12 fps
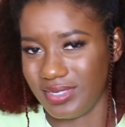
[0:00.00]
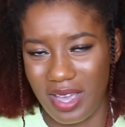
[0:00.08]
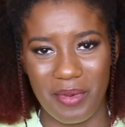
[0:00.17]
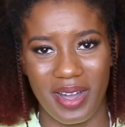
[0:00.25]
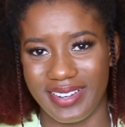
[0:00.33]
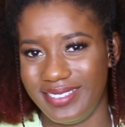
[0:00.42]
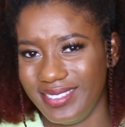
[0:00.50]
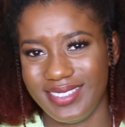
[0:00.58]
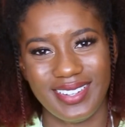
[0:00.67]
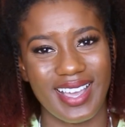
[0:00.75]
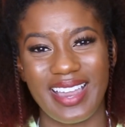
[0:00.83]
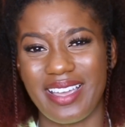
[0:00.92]
Come on,
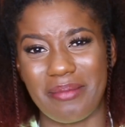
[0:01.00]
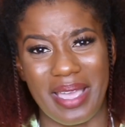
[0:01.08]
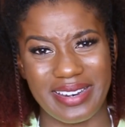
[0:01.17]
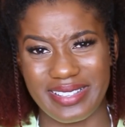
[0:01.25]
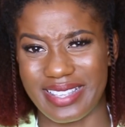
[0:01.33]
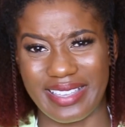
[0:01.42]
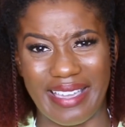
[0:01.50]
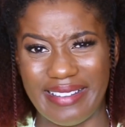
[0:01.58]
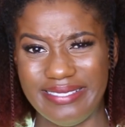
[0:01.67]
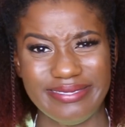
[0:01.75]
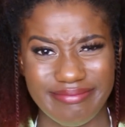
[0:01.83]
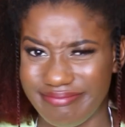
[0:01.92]
I'm not buying this again.